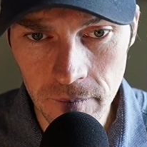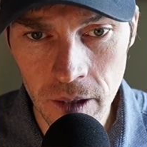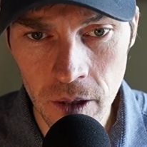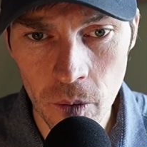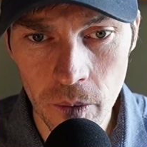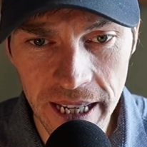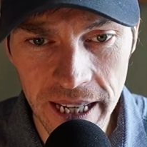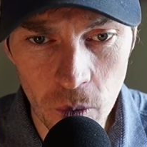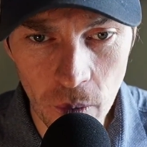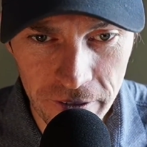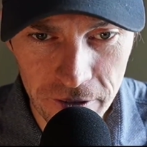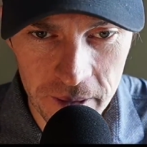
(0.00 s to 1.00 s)
We're going to get
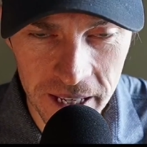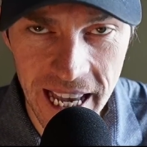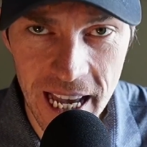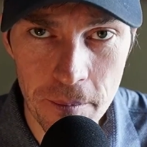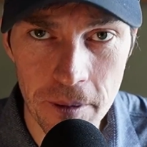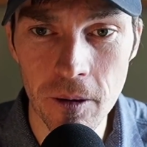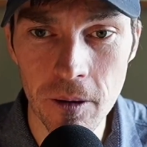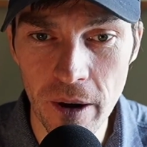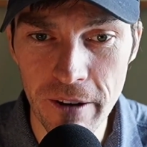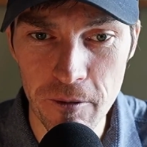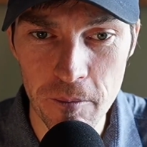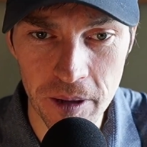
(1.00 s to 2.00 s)
away from the Cape, away
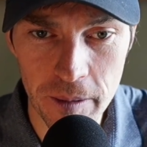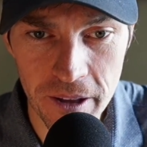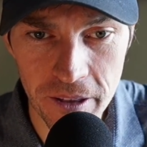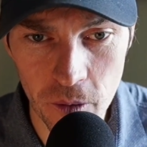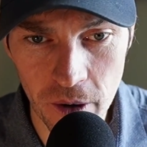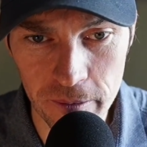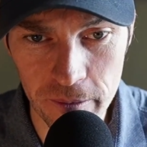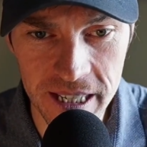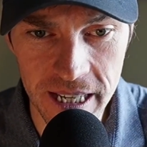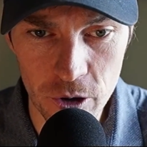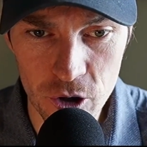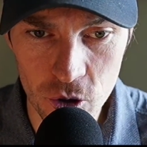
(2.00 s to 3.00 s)
from Plymouth, away from the
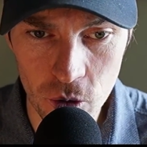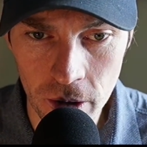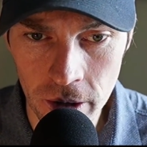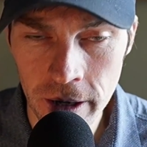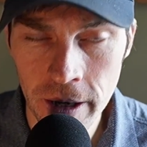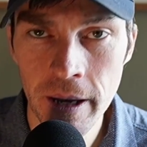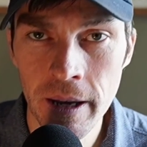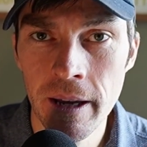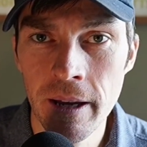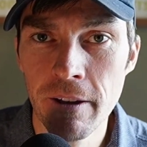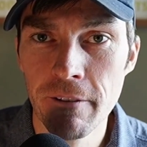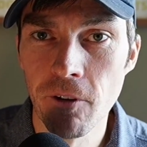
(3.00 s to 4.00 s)
South Shore.
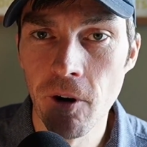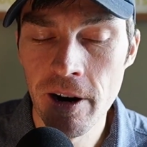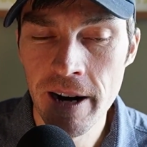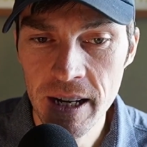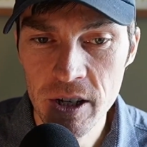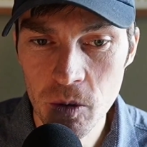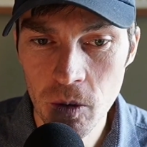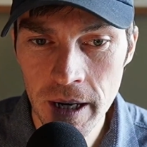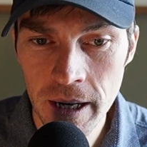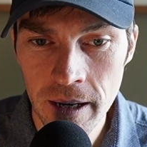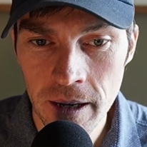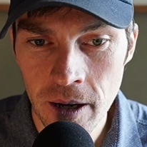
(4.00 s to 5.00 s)
For our next
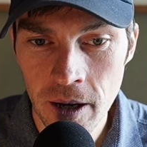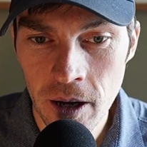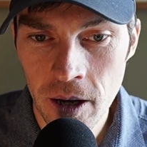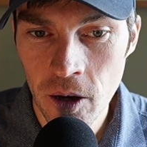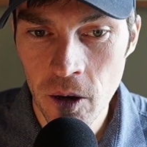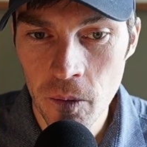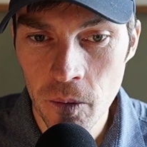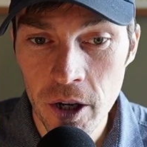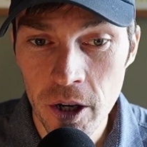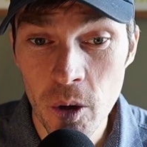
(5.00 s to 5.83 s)
one, we're going to go to